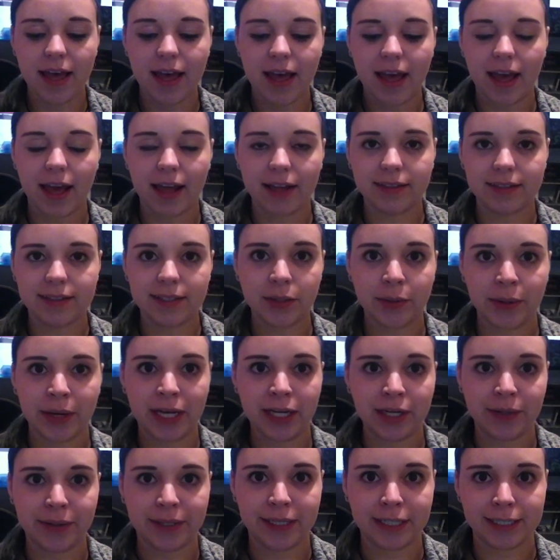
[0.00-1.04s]
And so
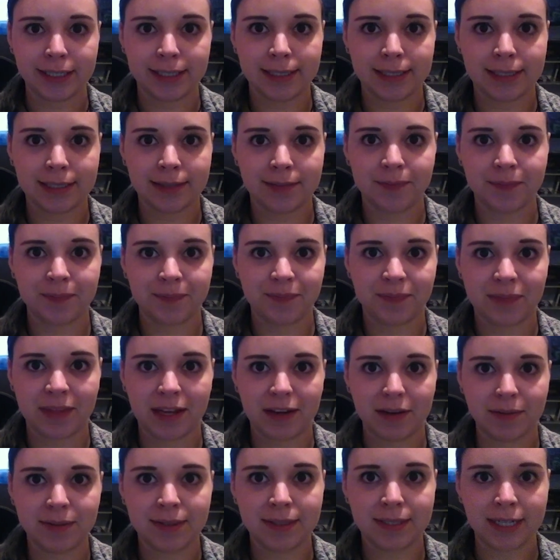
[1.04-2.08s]
anyways, now I'm
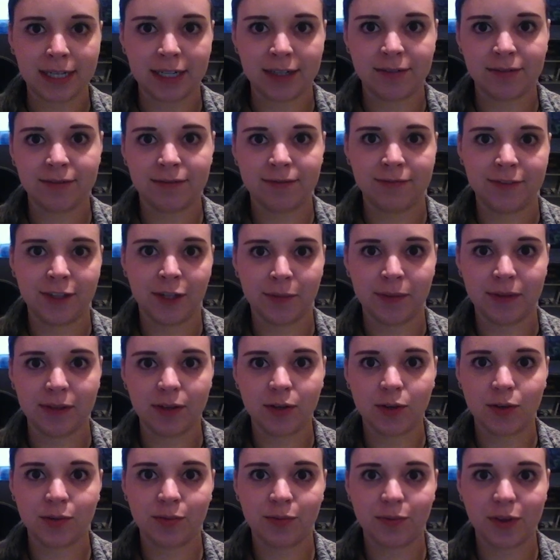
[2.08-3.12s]
stuck filming
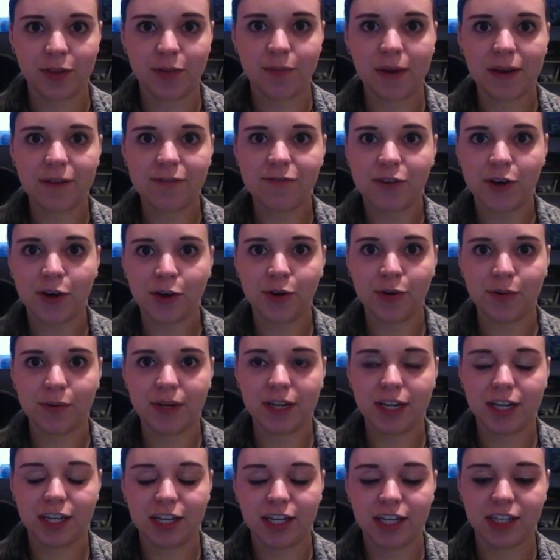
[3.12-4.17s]
with my phone,
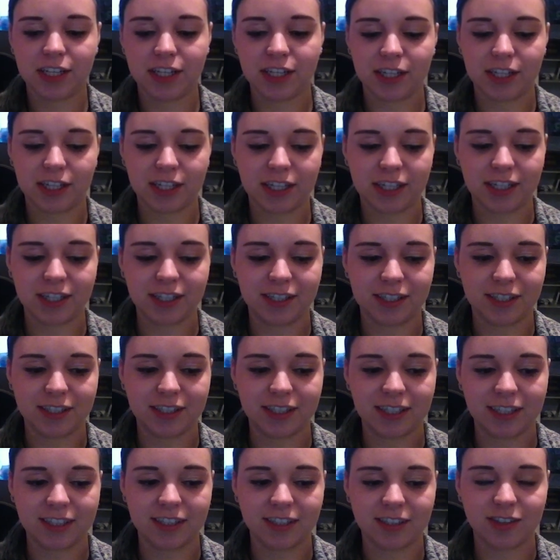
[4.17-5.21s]
and
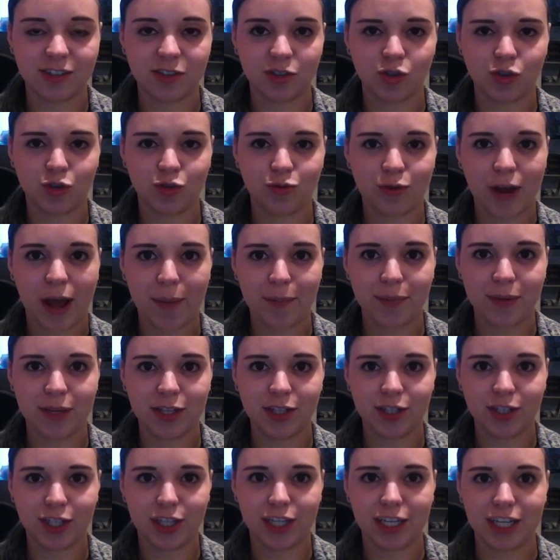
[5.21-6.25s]
it's just Crappy
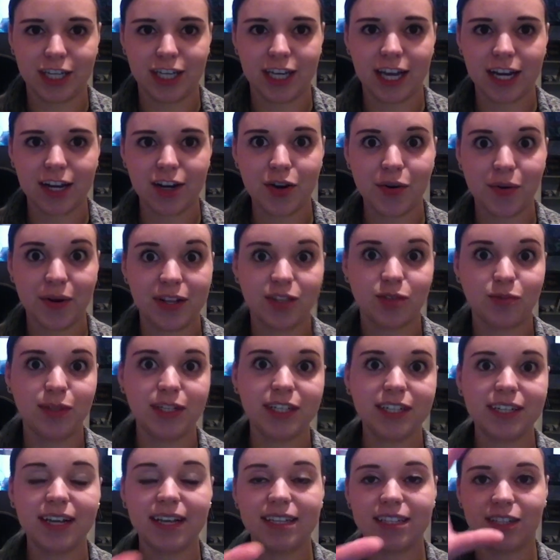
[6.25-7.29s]
looking. I don't know, and it's weird
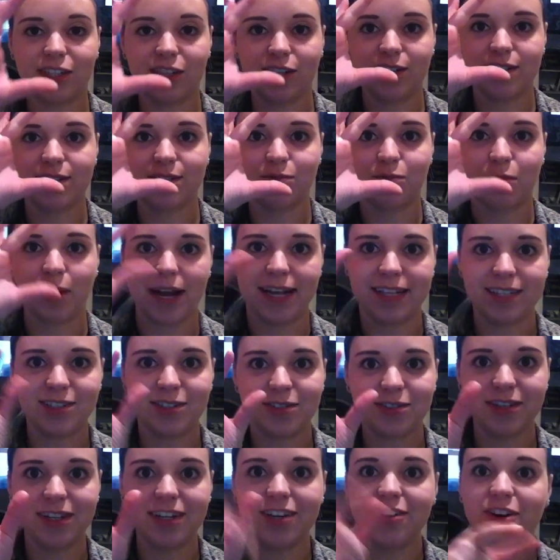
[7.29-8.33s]
because it looks
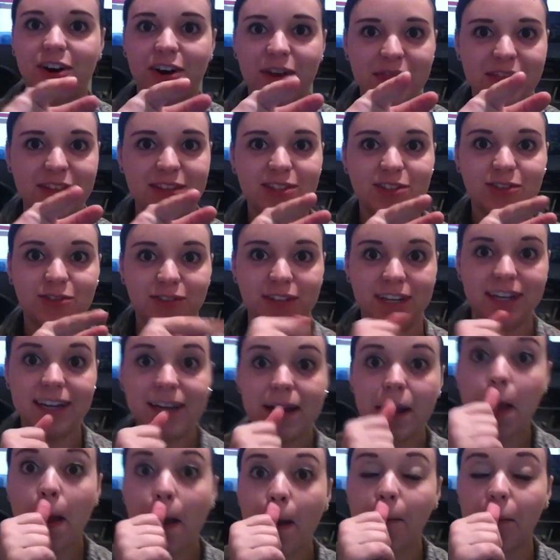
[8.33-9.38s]
widescreen on the screen,
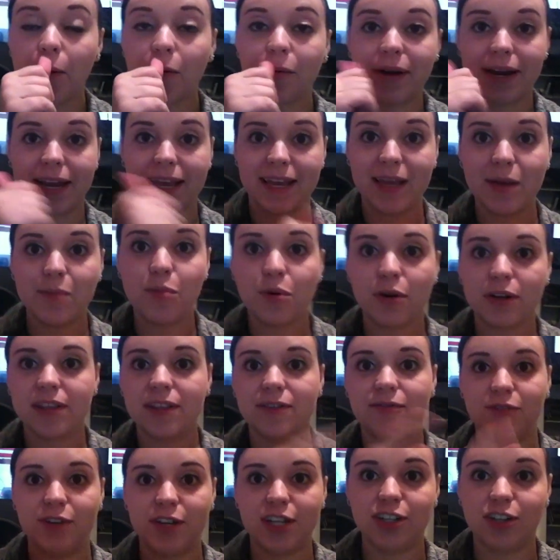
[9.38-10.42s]
but when I import the
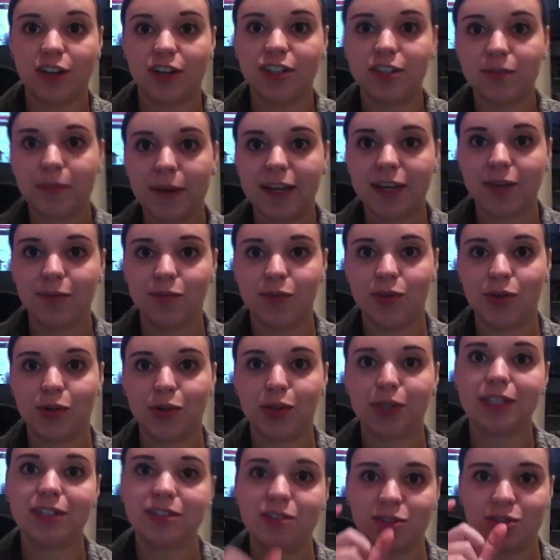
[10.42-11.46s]
footage onto my computer,
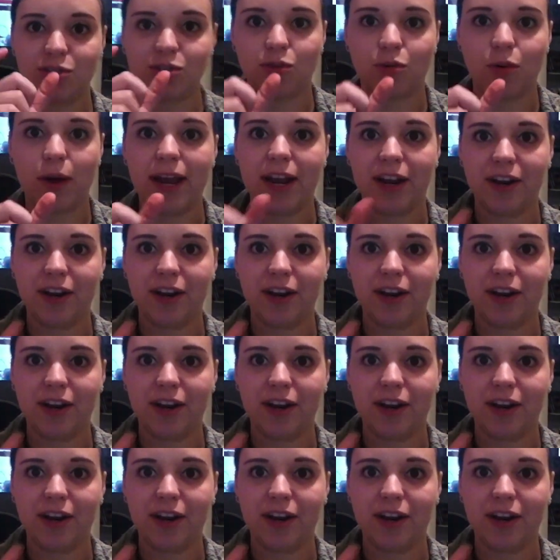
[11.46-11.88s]
it's square.